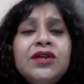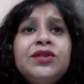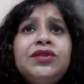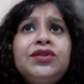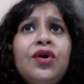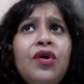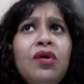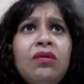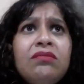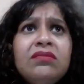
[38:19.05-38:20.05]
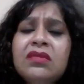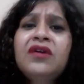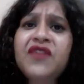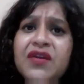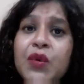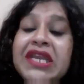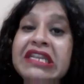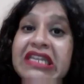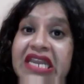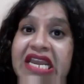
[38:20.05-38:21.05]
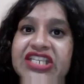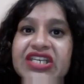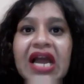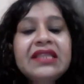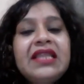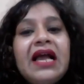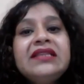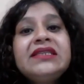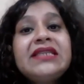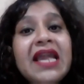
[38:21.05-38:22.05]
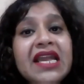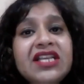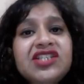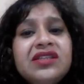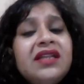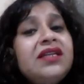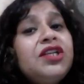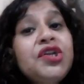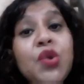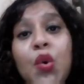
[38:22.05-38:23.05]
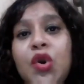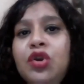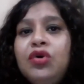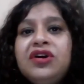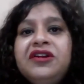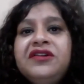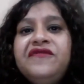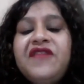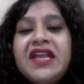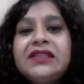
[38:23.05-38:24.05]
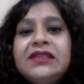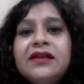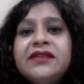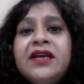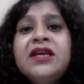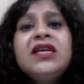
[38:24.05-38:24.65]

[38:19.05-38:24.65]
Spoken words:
So when we reach at that stage, that it no longer affects us,